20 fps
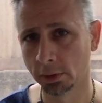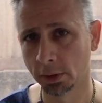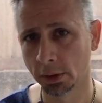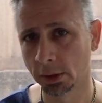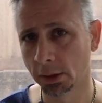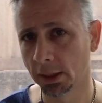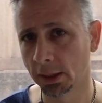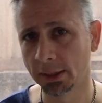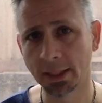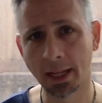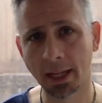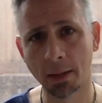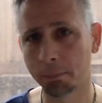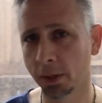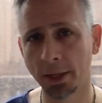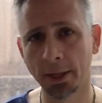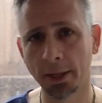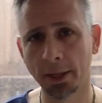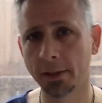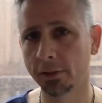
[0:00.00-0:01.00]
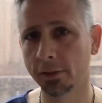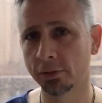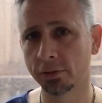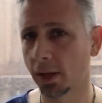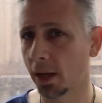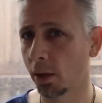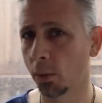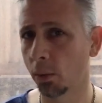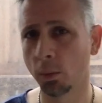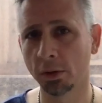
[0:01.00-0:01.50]
in that place,
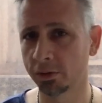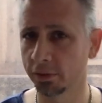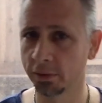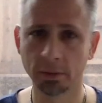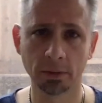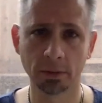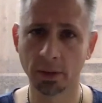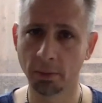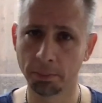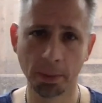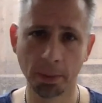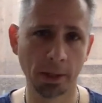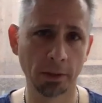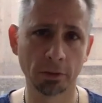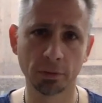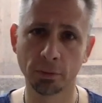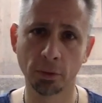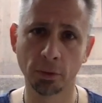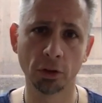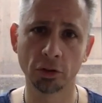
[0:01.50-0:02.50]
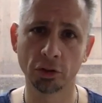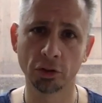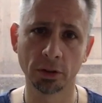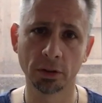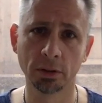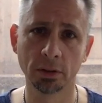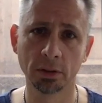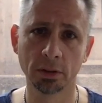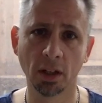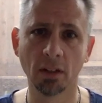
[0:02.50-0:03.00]
I wasn't the best version
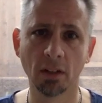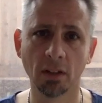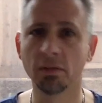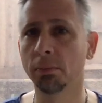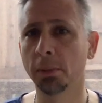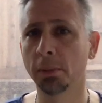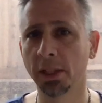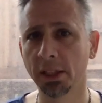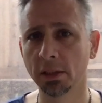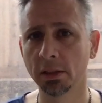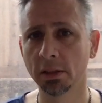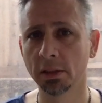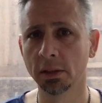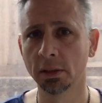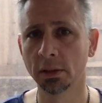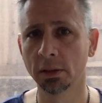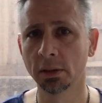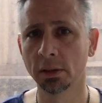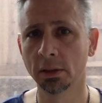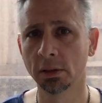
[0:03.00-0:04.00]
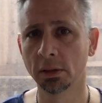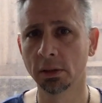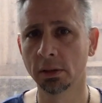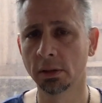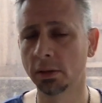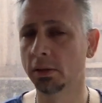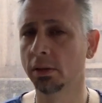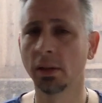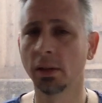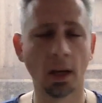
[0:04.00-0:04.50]
of me.
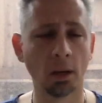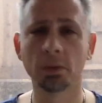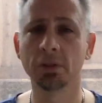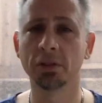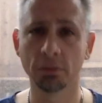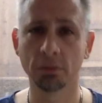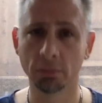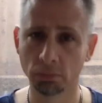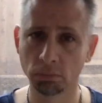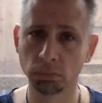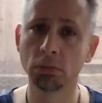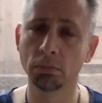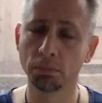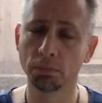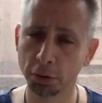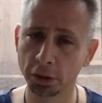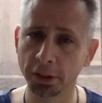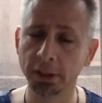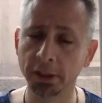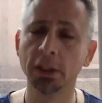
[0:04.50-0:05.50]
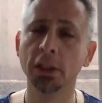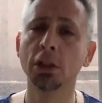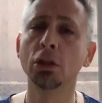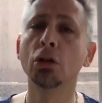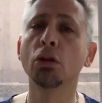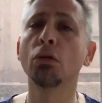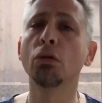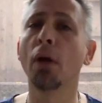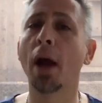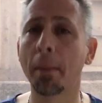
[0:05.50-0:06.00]
I was a pretty
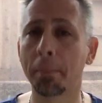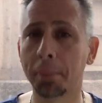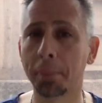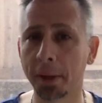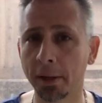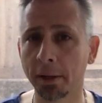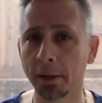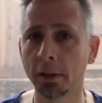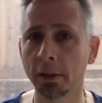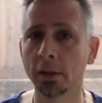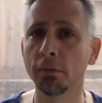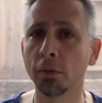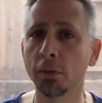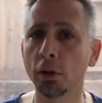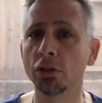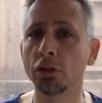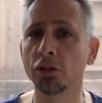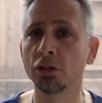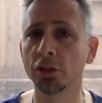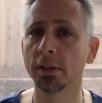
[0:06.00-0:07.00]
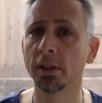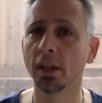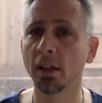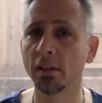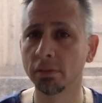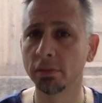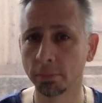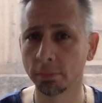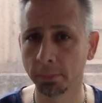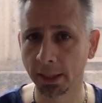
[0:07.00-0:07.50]
crappy version
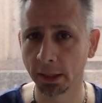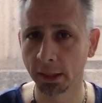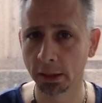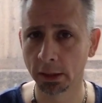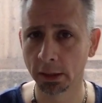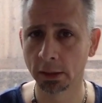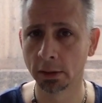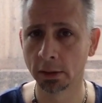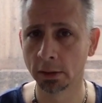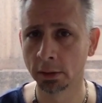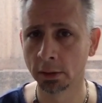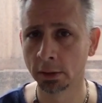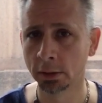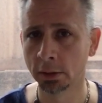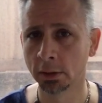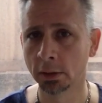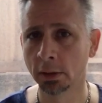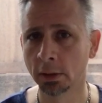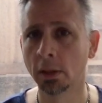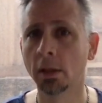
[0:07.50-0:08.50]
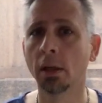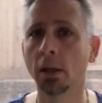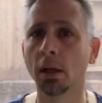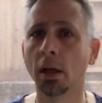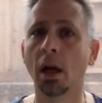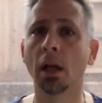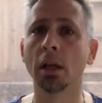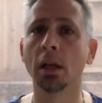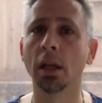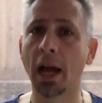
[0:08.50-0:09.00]
of me.
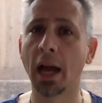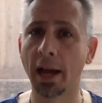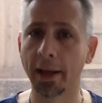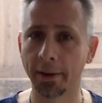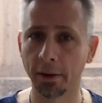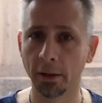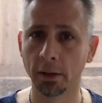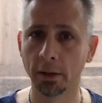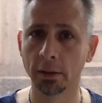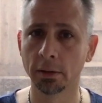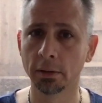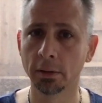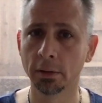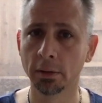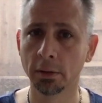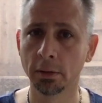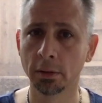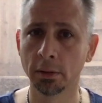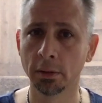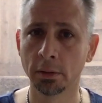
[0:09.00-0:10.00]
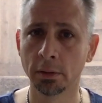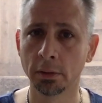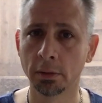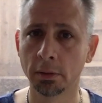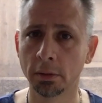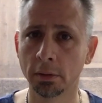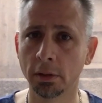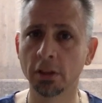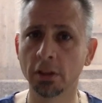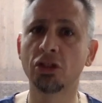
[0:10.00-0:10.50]
A liar,
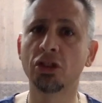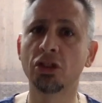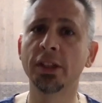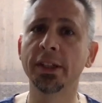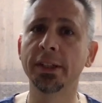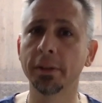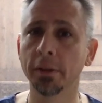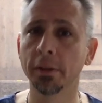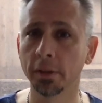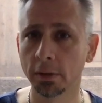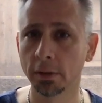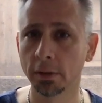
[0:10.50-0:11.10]
a cheater,